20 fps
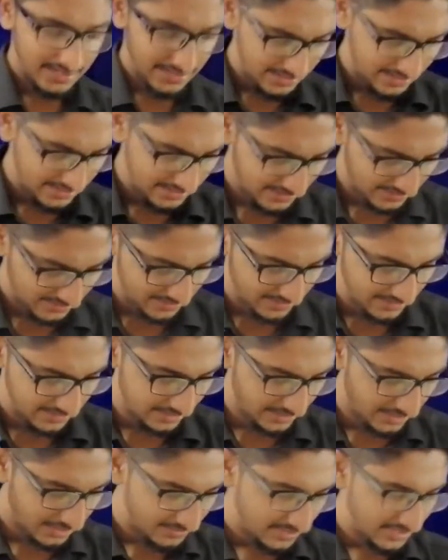a
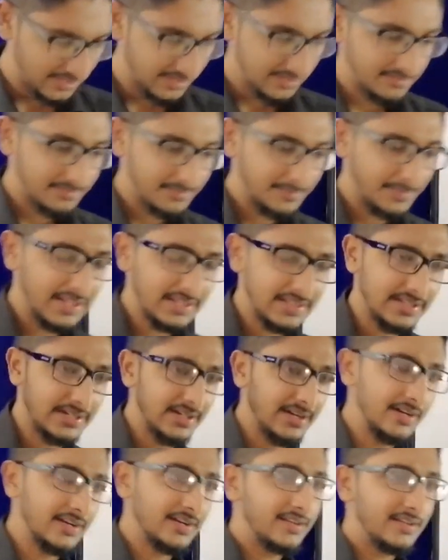common
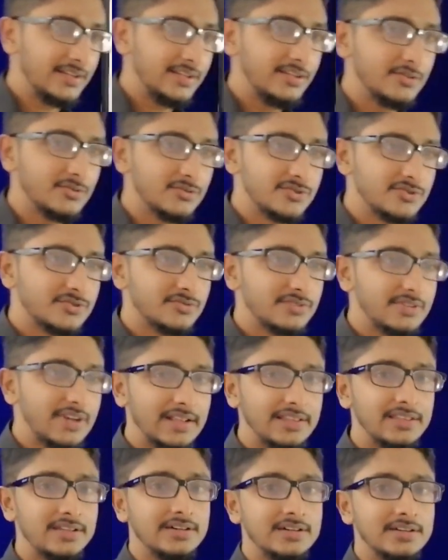method used to
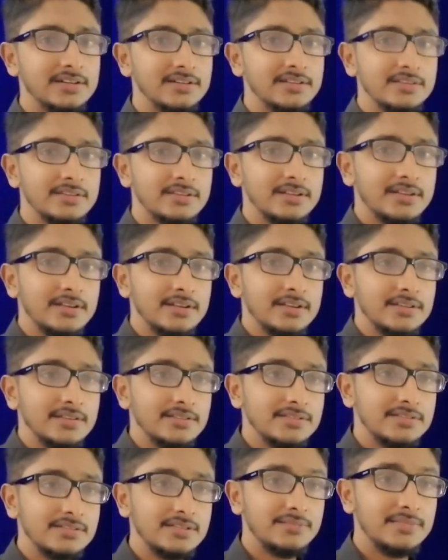gather
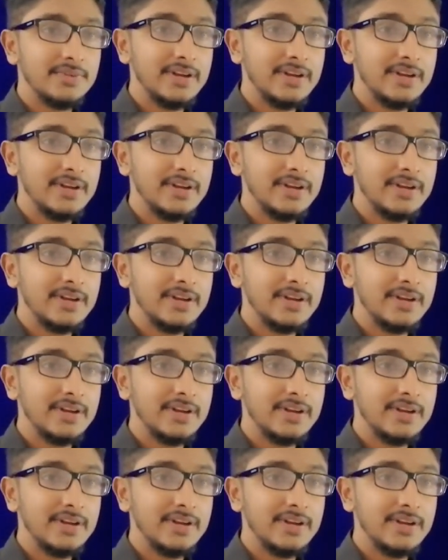some